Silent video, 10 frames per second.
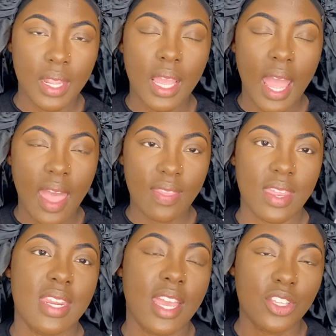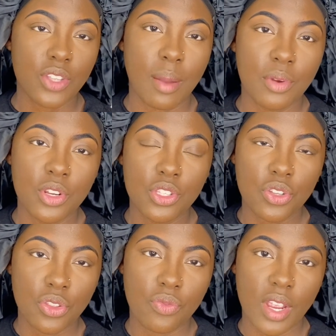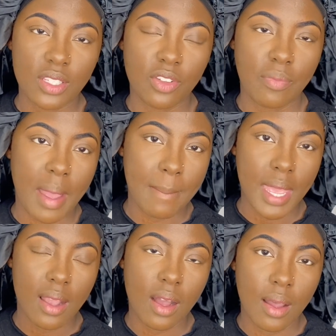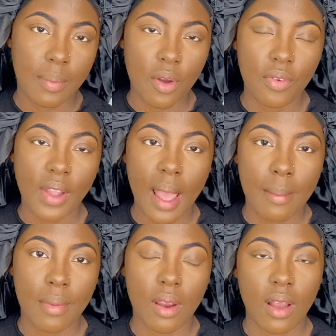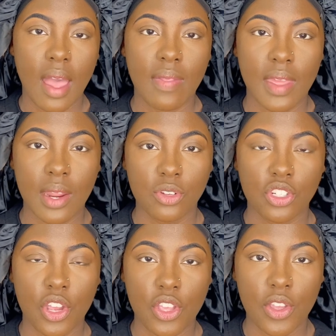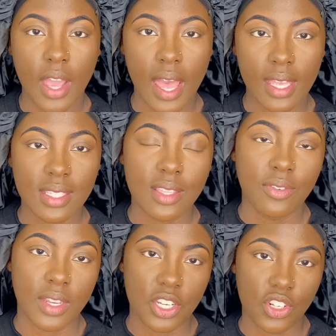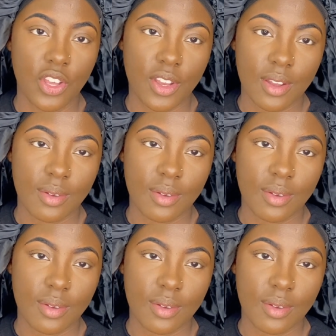And then yeah, so I'm going to do the rest of my makeup off camera and then I'll show you guys the finished look.